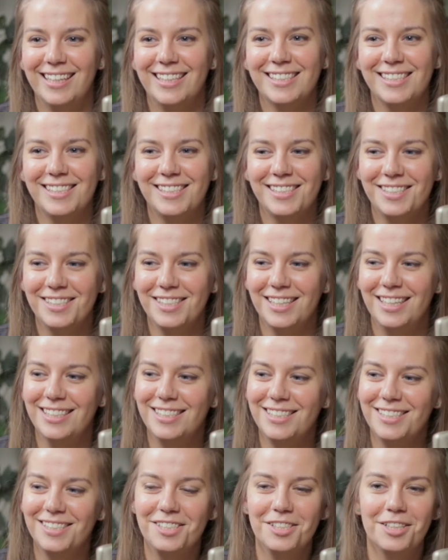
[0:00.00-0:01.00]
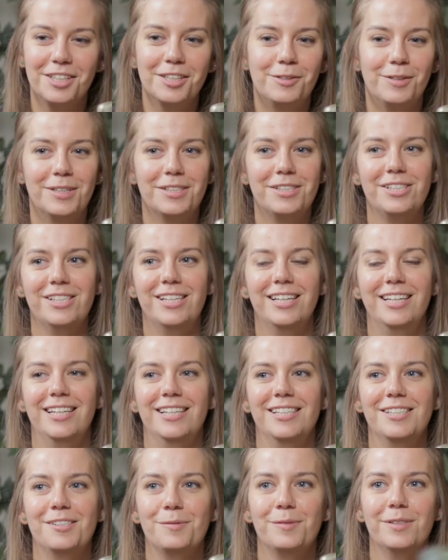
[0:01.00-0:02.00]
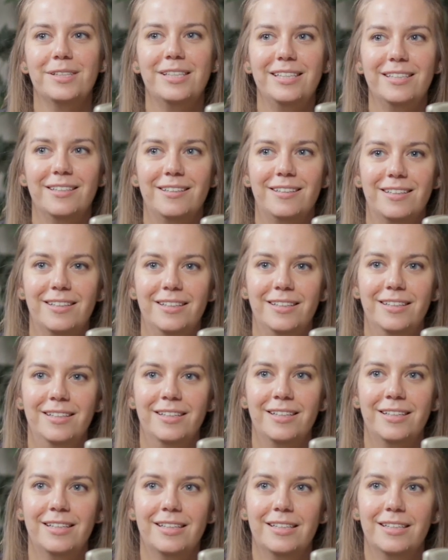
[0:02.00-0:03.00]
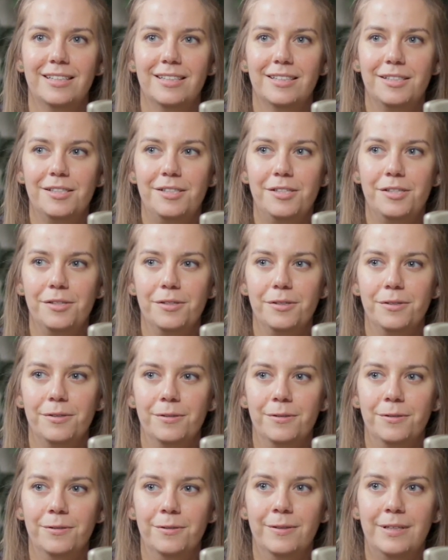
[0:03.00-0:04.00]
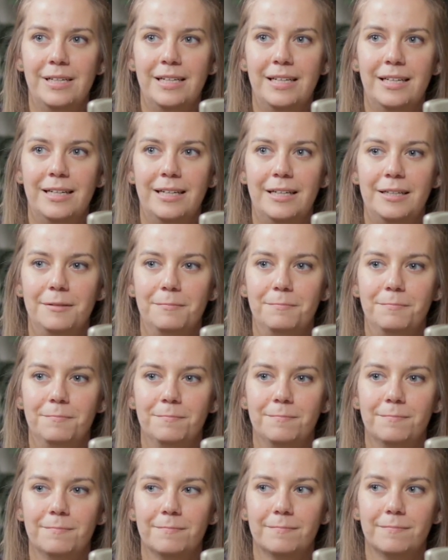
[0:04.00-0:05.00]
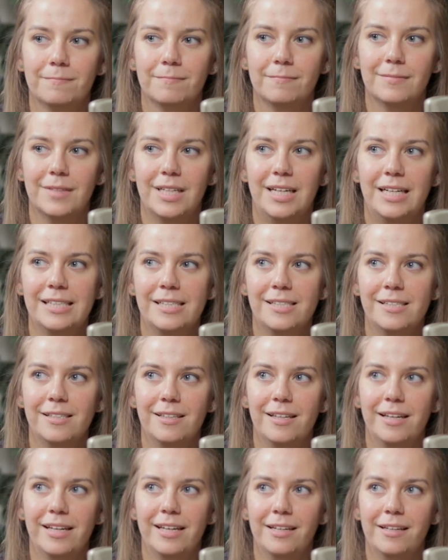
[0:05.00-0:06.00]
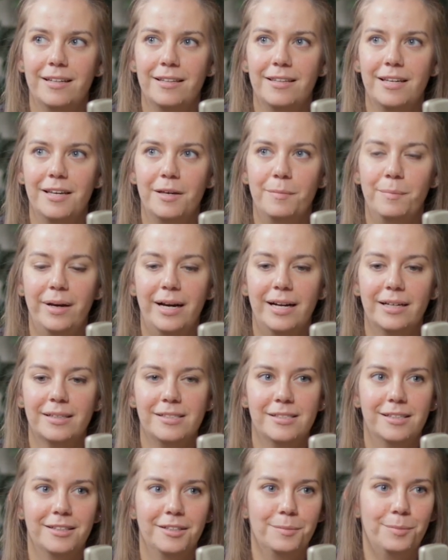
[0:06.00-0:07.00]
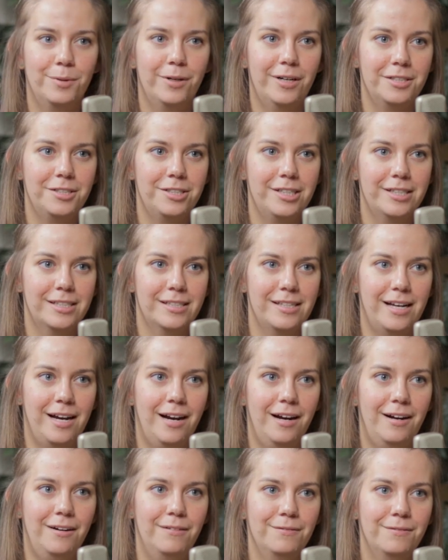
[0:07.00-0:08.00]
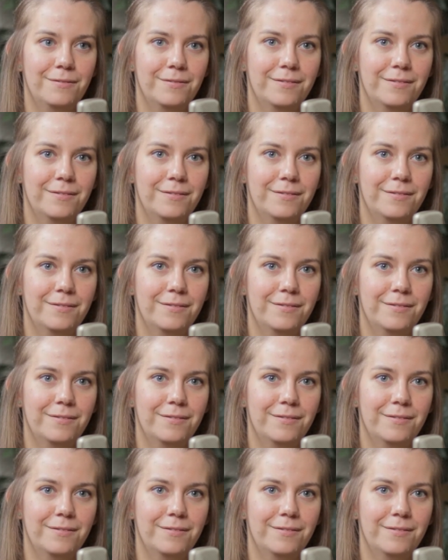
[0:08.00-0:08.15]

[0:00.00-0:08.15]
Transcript: It's such a good question, and it's really hard to isolate the impact that your projects have.